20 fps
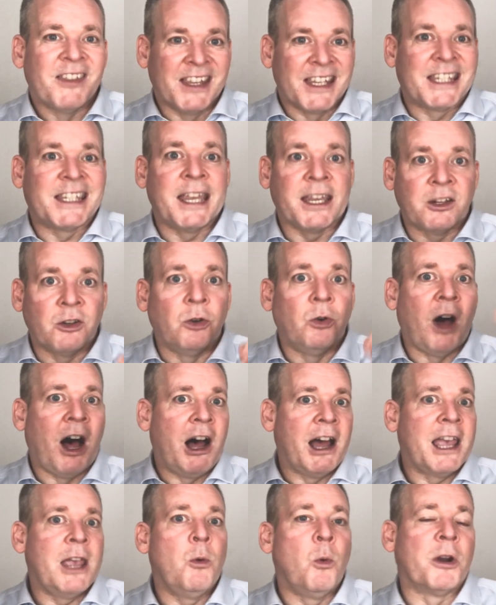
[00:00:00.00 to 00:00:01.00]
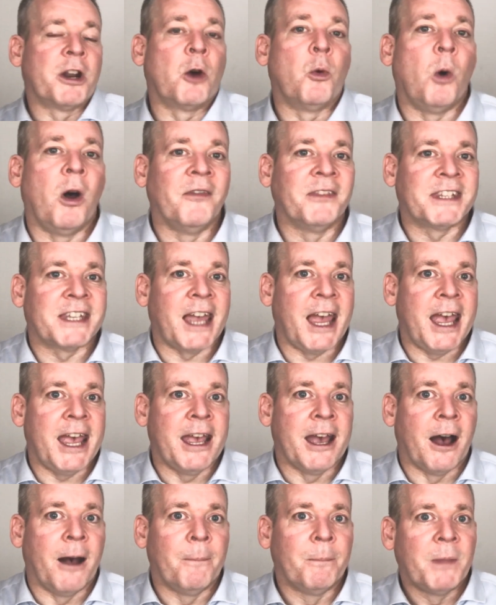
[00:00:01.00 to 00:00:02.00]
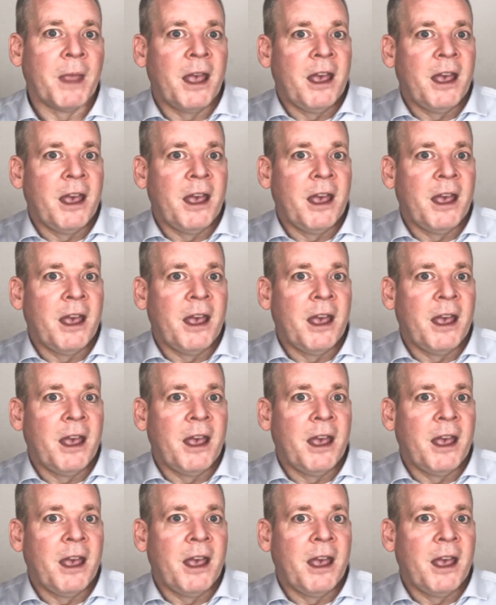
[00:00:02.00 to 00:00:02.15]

the signal, i.e. what I want to hear,